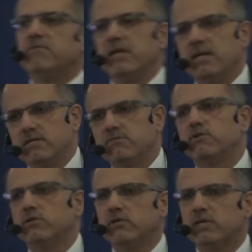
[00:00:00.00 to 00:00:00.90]
Finland
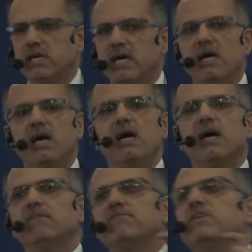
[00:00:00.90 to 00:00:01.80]
for Nokia
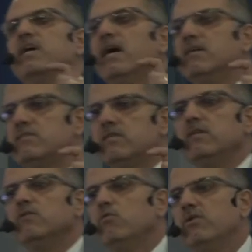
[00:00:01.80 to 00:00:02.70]
have the
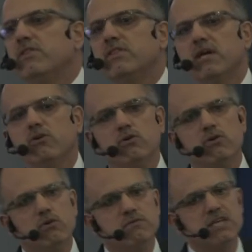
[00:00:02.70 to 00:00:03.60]
IC with the
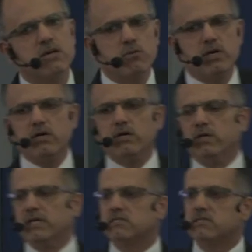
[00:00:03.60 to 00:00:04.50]
logo of Si-Ware on
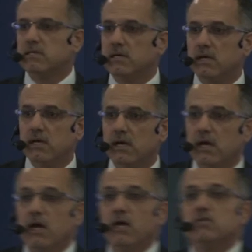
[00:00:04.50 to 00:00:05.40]
it.
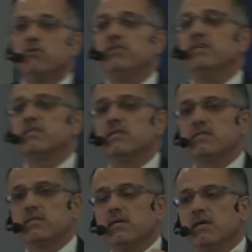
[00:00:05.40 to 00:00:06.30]
So this
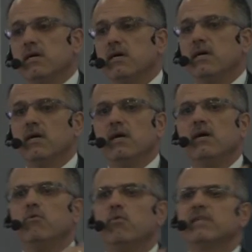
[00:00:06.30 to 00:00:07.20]
is
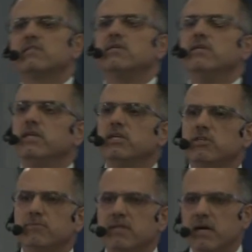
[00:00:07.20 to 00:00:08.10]
what's in
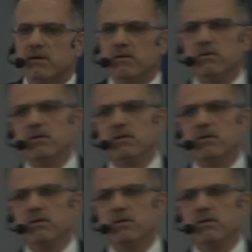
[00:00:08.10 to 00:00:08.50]
Egypt now.